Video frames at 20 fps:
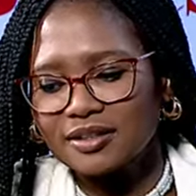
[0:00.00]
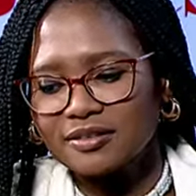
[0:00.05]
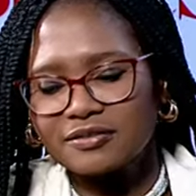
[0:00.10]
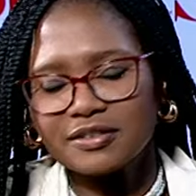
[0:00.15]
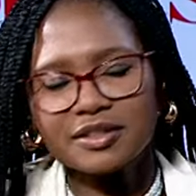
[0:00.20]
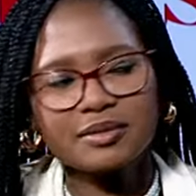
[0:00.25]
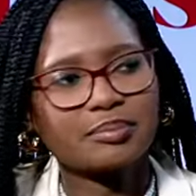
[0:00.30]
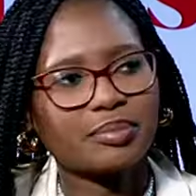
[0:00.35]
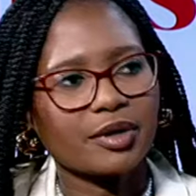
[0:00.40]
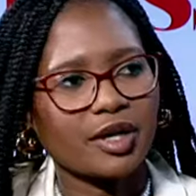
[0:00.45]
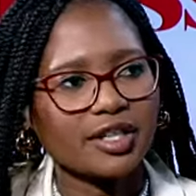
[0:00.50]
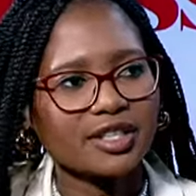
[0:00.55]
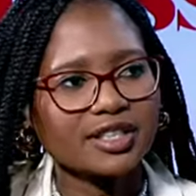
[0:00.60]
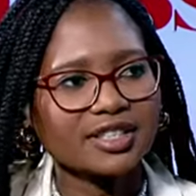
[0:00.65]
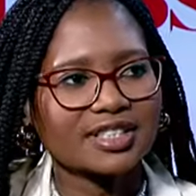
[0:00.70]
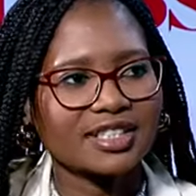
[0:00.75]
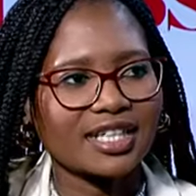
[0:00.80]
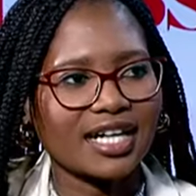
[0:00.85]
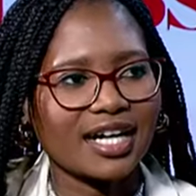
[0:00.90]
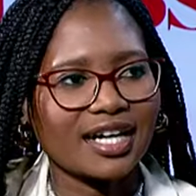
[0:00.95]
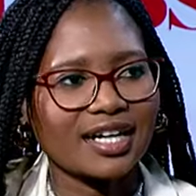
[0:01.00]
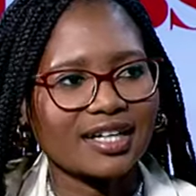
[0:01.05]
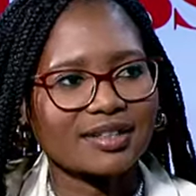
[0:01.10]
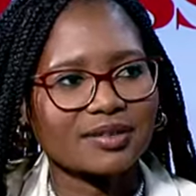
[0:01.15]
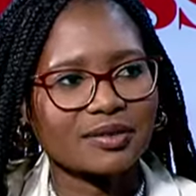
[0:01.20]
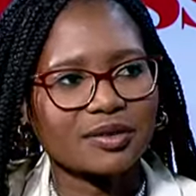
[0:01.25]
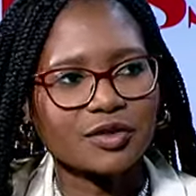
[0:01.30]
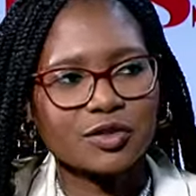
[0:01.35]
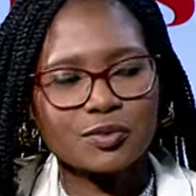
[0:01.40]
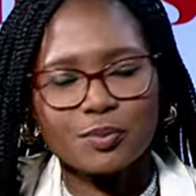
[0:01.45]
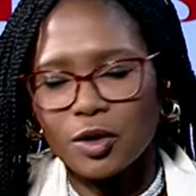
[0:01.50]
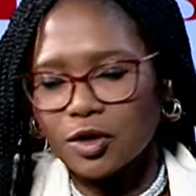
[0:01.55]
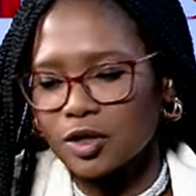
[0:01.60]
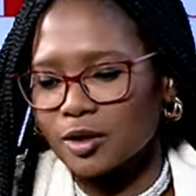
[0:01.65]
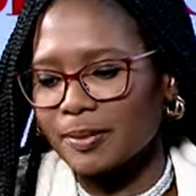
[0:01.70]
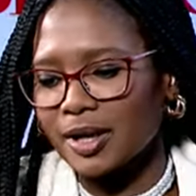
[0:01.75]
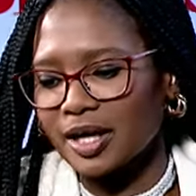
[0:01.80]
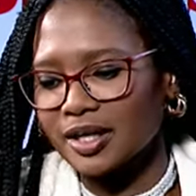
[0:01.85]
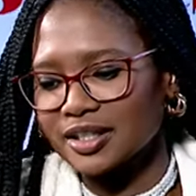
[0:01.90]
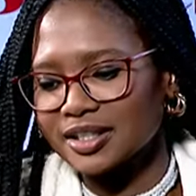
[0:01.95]
Finbond, yes. You spoke
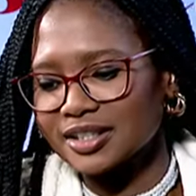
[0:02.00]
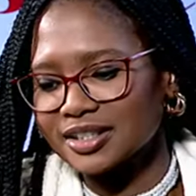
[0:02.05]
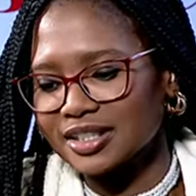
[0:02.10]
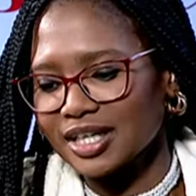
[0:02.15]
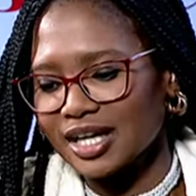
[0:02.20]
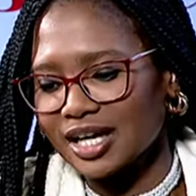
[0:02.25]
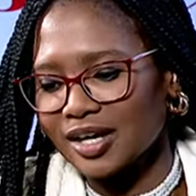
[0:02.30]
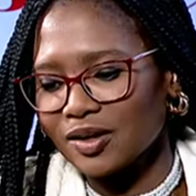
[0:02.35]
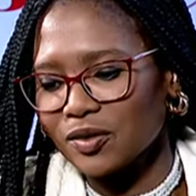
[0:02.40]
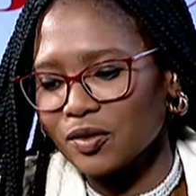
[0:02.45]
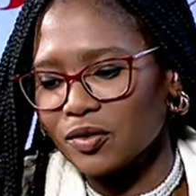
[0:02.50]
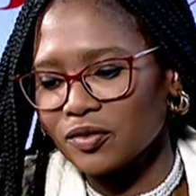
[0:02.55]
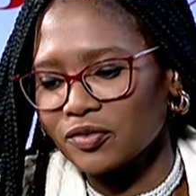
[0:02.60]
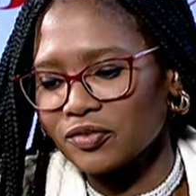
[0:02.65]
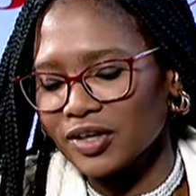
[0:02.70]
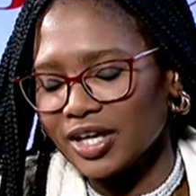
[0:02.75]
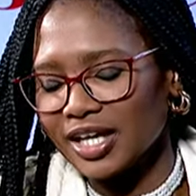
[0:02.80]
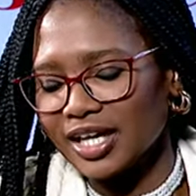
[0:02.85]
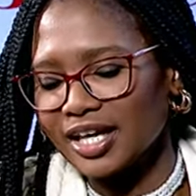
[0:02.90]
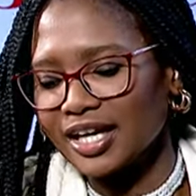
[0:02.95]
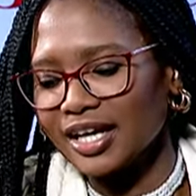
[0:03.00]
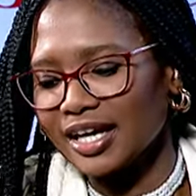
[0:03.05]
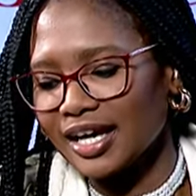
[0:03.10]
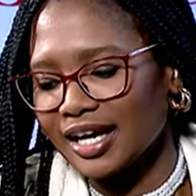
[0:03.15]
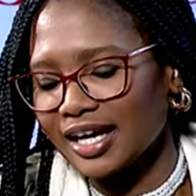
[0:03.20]
about it off air,